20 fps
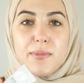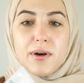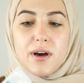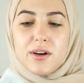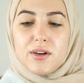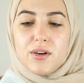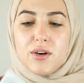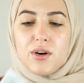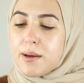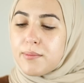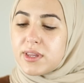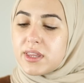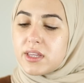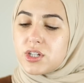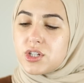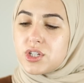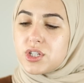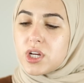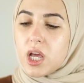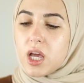bottle. I'm in the
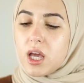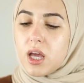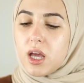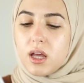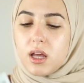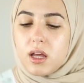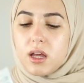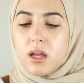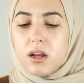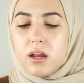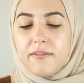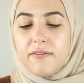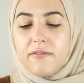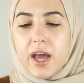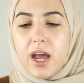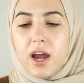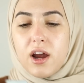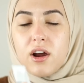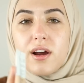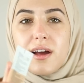shade
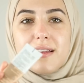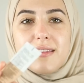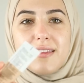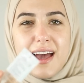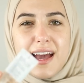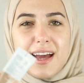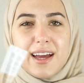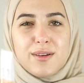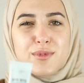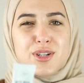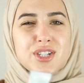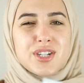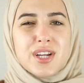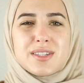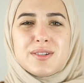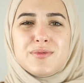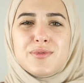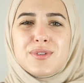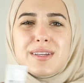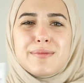Fair Light, which
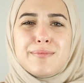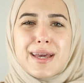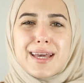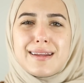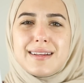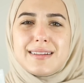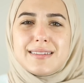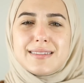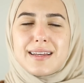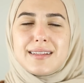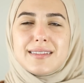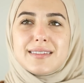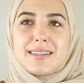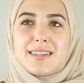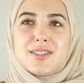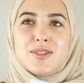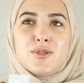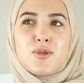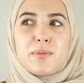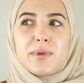doesn't really make any sense
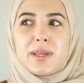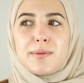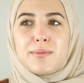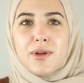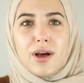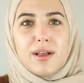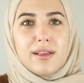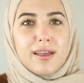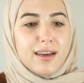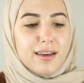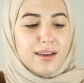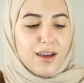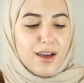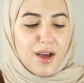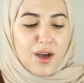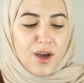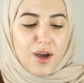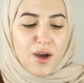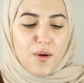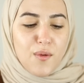because normally I'm not like
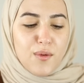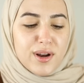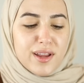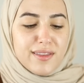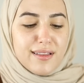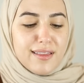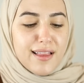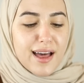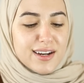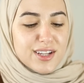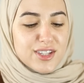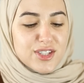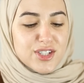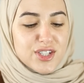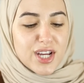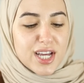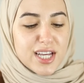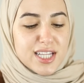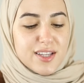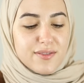one of the lightest
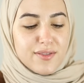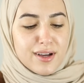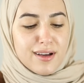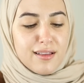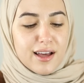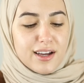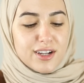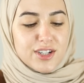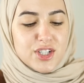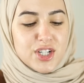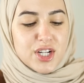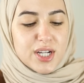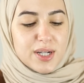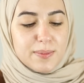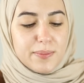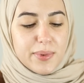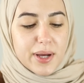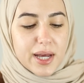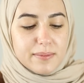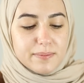shades of a
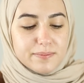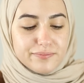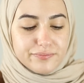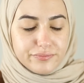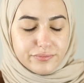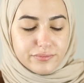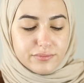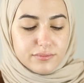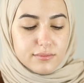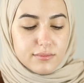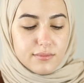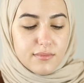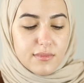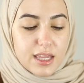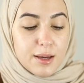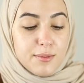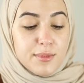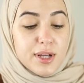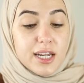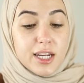collection, but
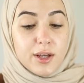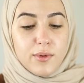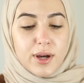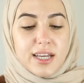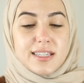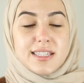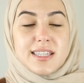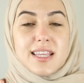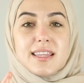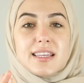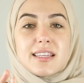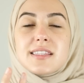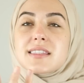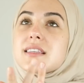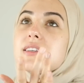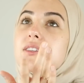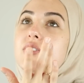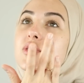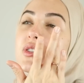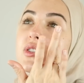anyways, this
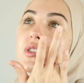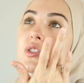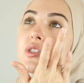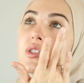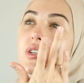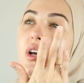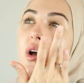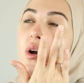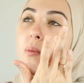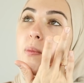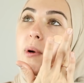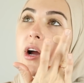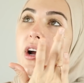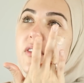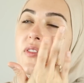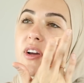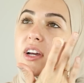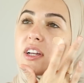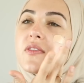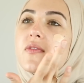is just so
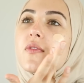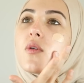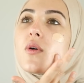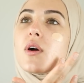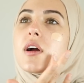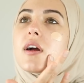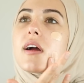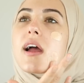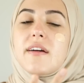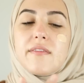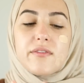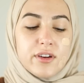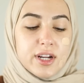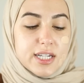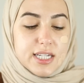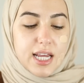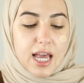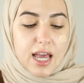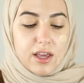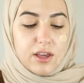perfect for
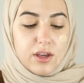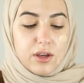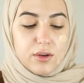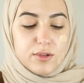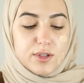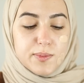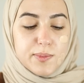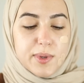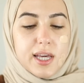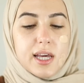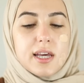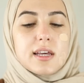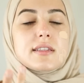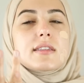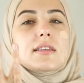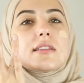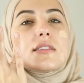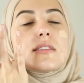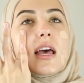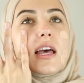everyday use because
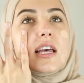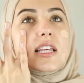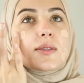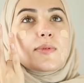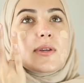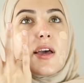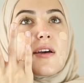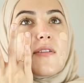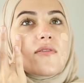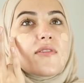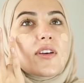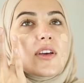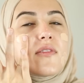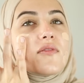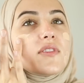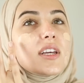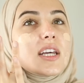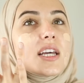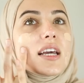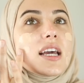it's SPF
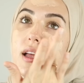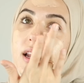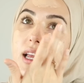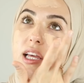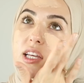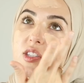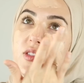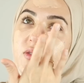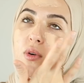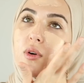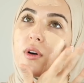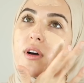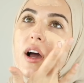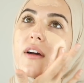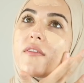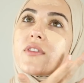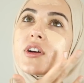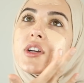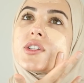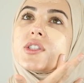50. It is full
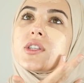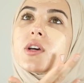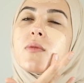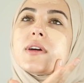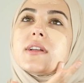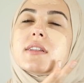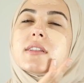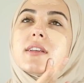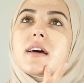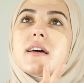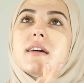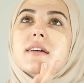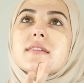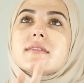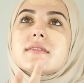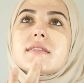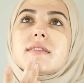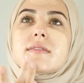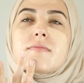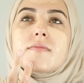coverage, so it
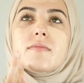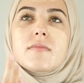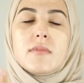does